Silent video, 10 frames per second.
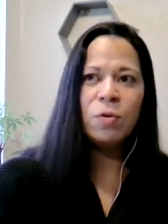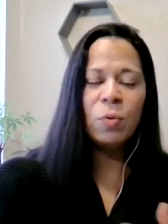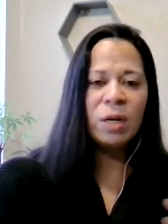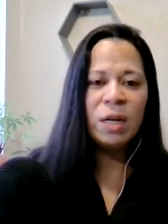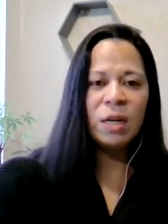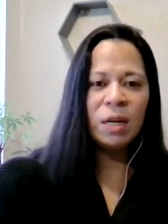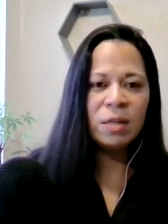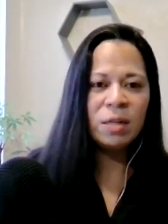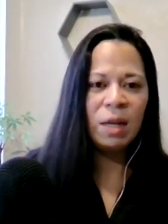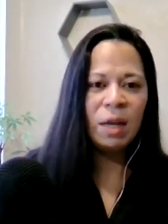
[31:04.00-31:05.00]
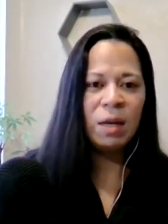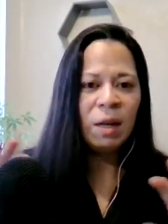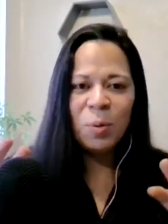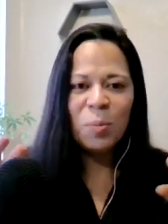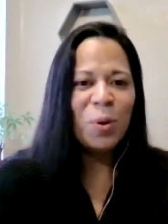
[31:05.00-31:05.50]
you don't need it,
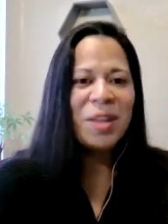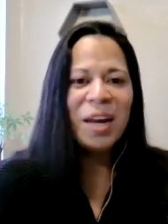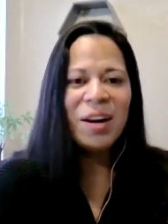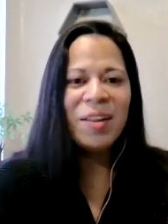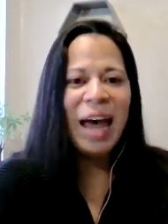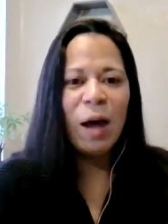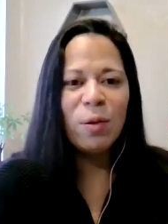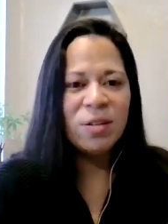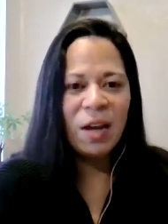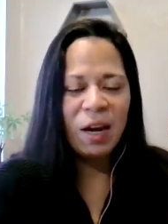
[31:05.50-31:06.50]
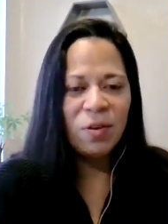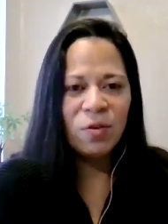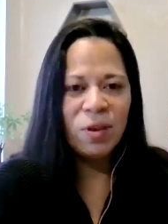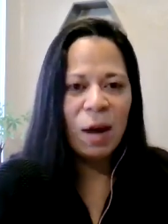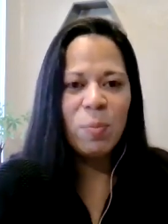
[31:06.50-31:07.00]
then put that on the outside
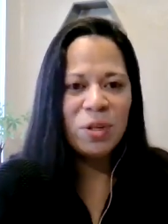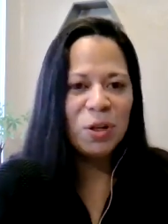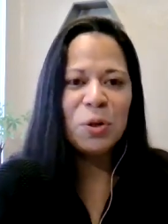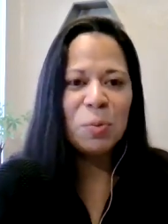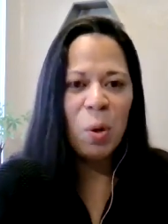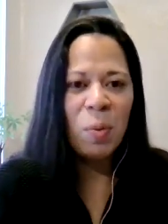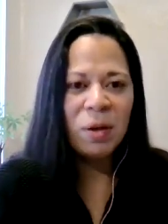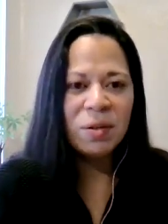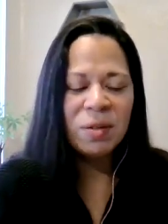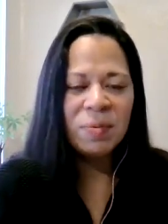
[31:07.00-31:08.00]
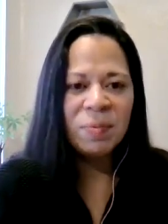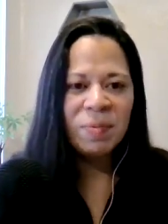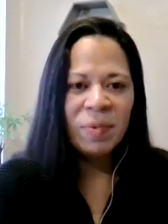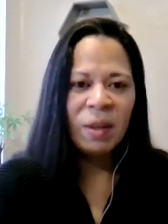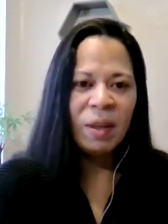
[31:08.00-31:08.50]
for that particular moment.
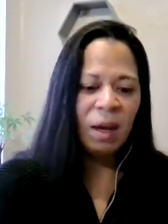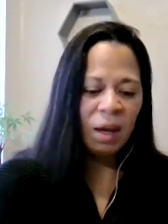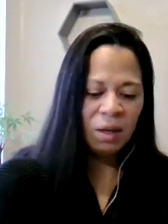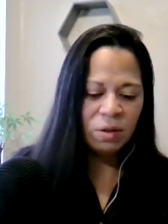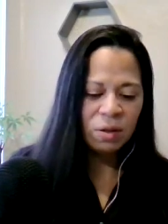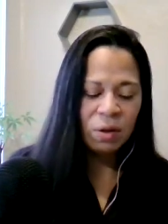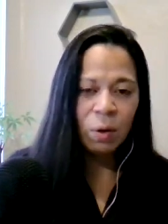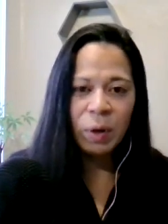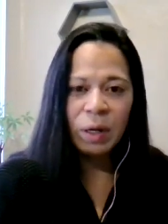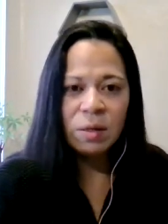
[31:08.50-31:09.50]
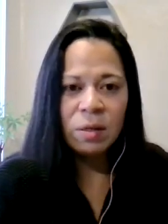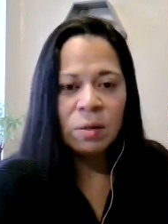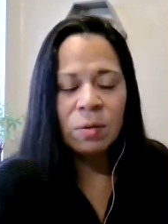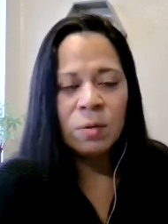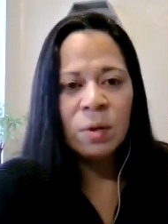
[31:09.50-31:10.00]
And going
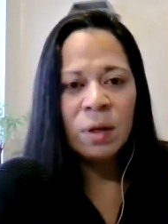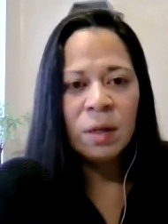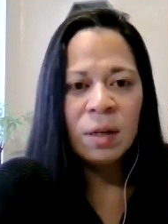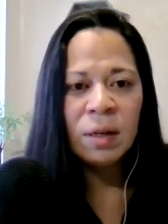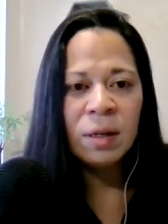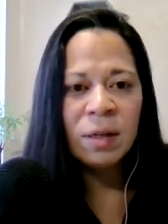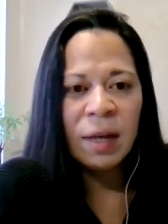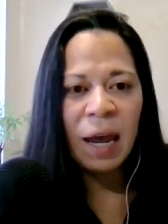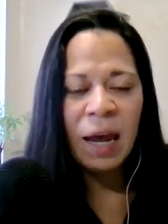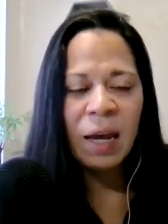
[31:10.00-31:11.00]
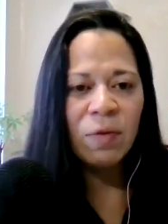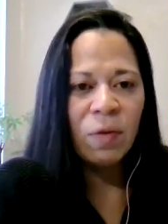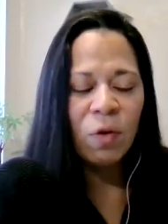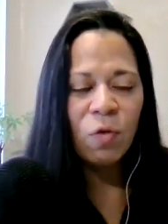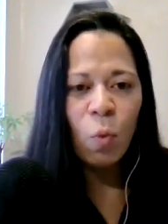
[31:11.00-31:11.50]
into the A
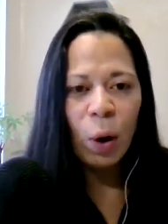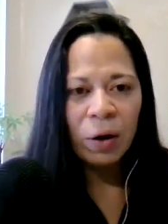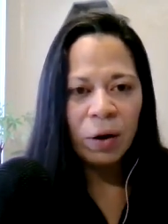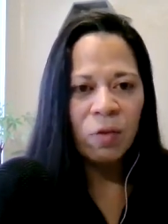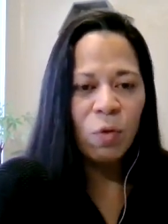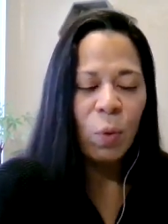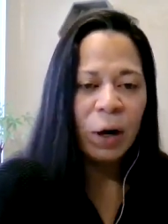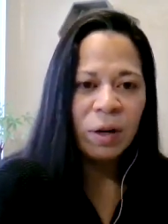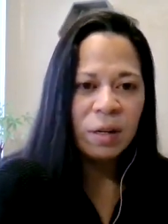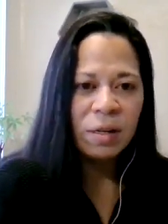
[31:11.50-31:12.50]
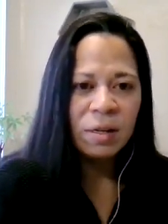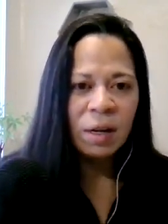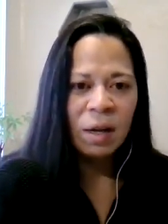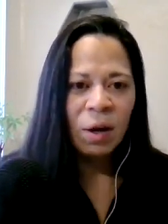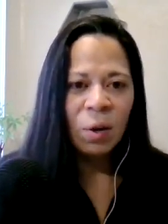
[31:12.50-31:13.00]
of awareness,
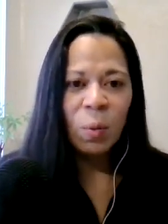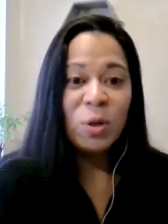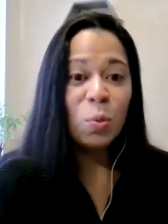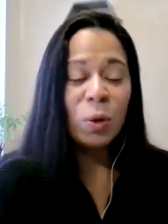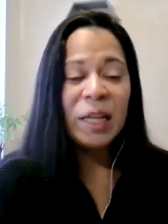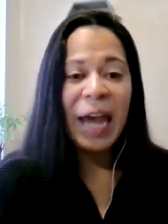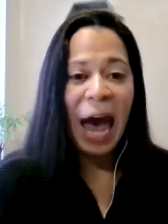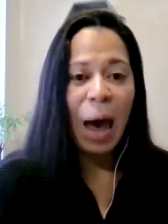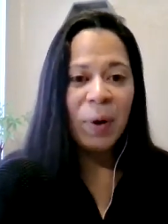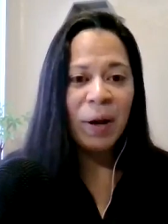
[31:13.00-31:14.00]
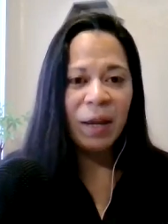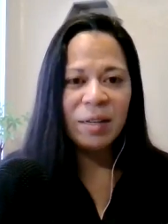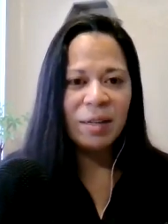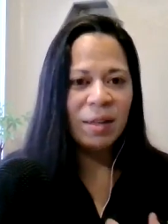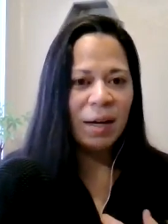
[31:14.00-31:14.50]
what's really happening?
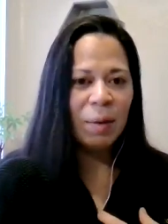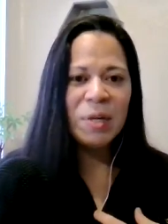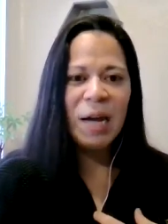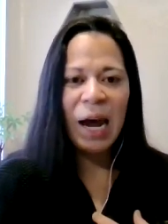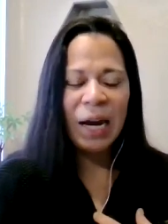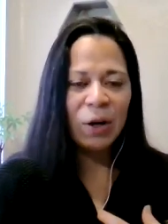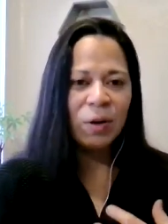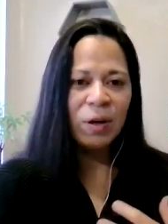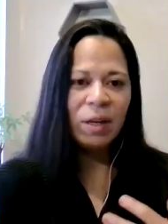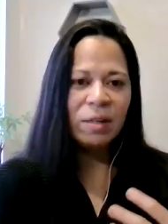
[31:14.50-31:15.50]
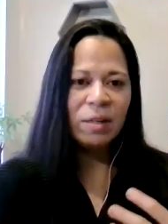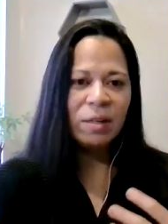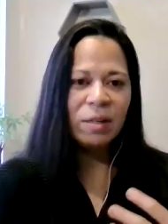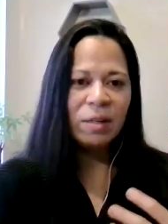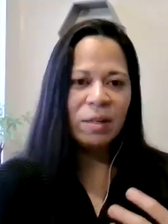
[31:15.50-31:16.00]
Is it that I'm tired? Is it
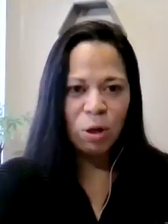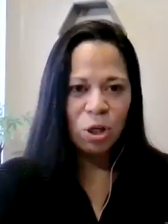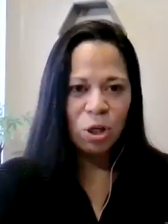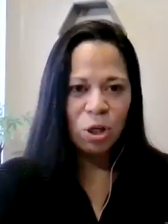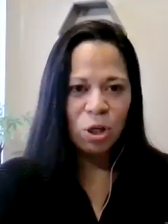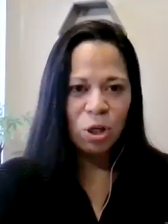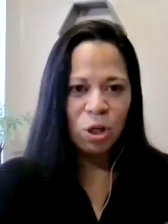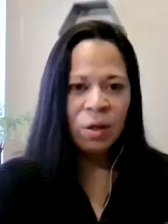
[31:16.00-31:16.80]
that I'm emotional?